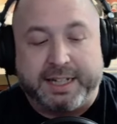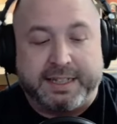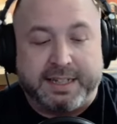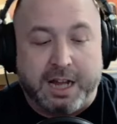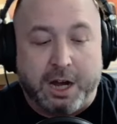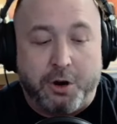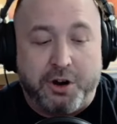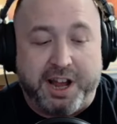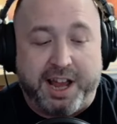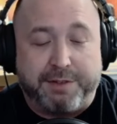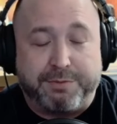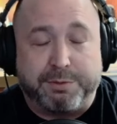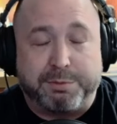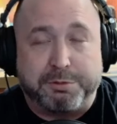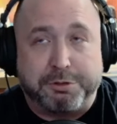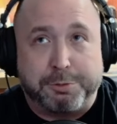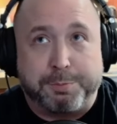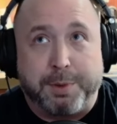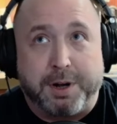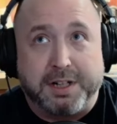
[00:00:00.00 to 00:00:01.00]
I have a
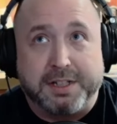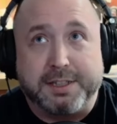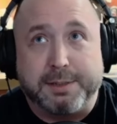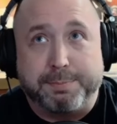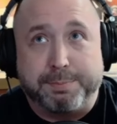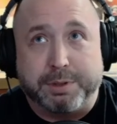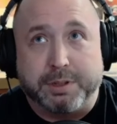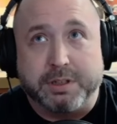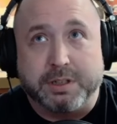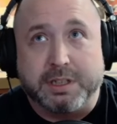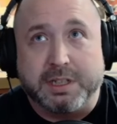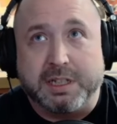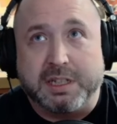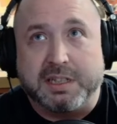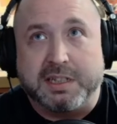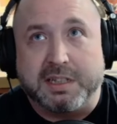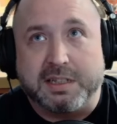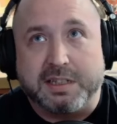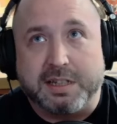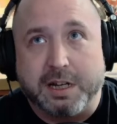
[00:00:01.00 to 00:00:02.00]
responsibility to
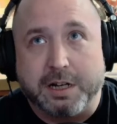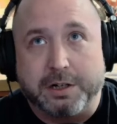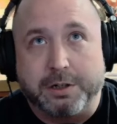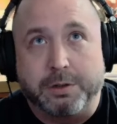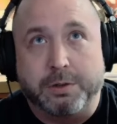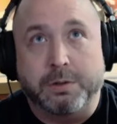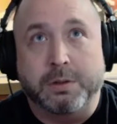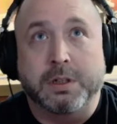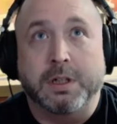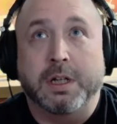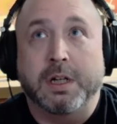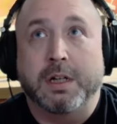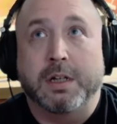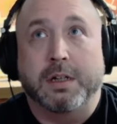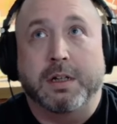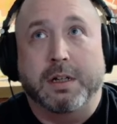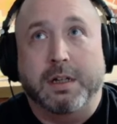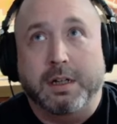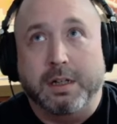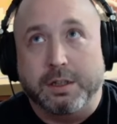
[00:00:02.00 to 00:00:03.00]
tell
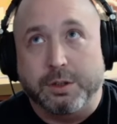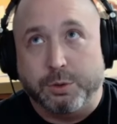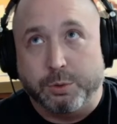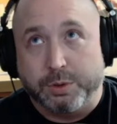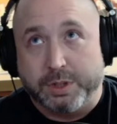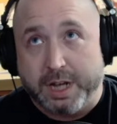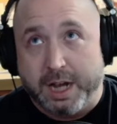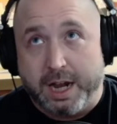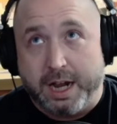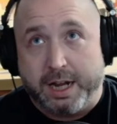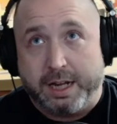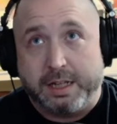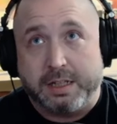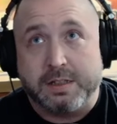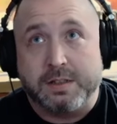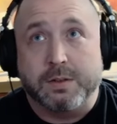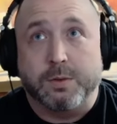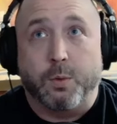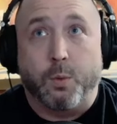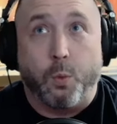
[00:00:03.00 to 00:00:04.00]
you guys
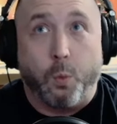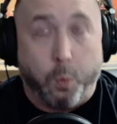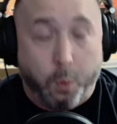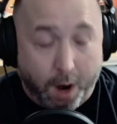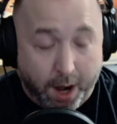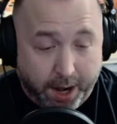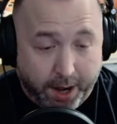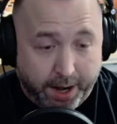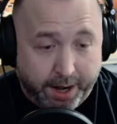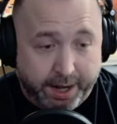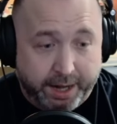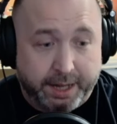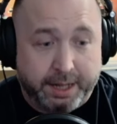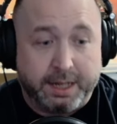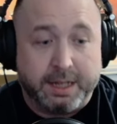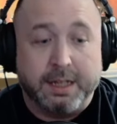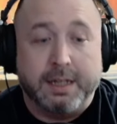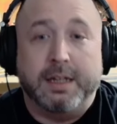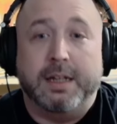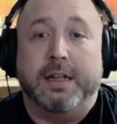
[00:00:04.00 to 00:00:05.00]
why
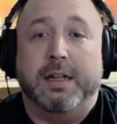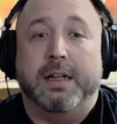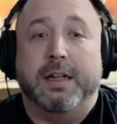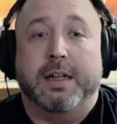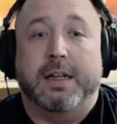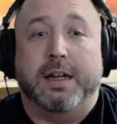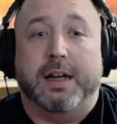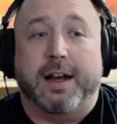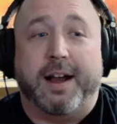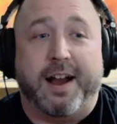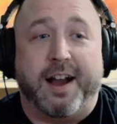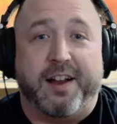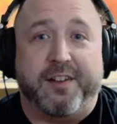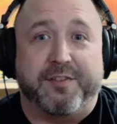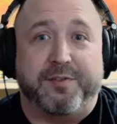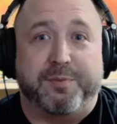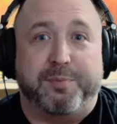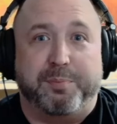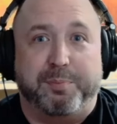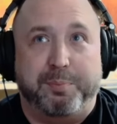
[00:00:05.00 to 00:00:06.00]
I've
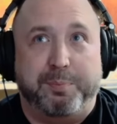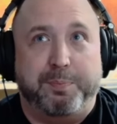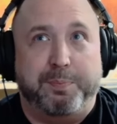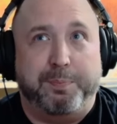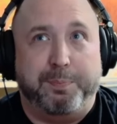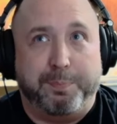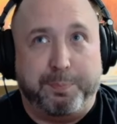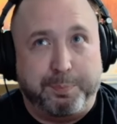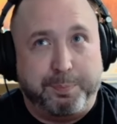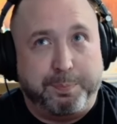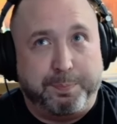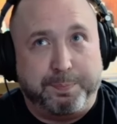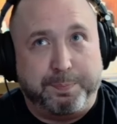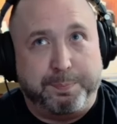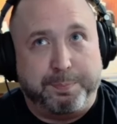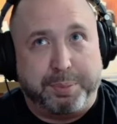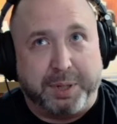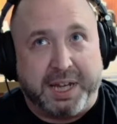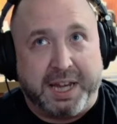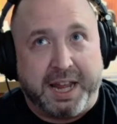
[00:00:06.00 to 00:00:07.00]

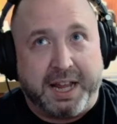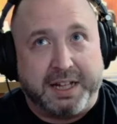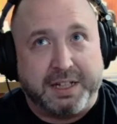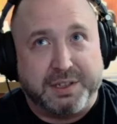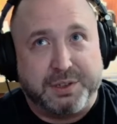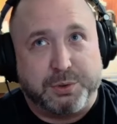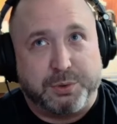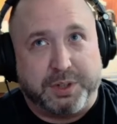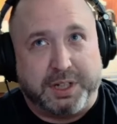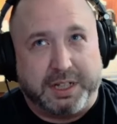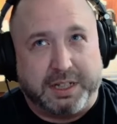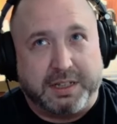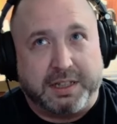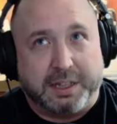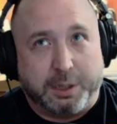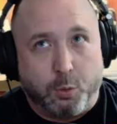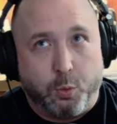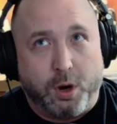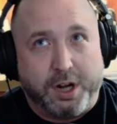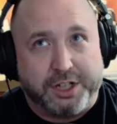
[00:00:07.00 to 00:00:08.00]
been answering the
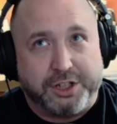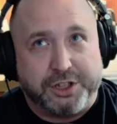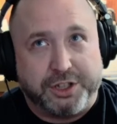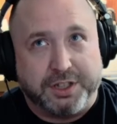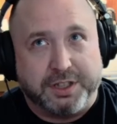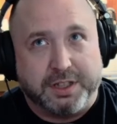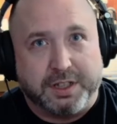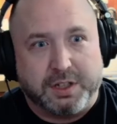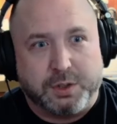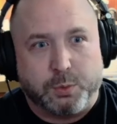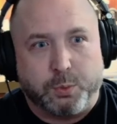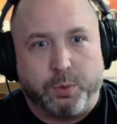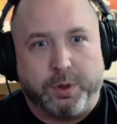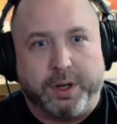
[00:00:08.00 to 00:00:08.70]
question this way.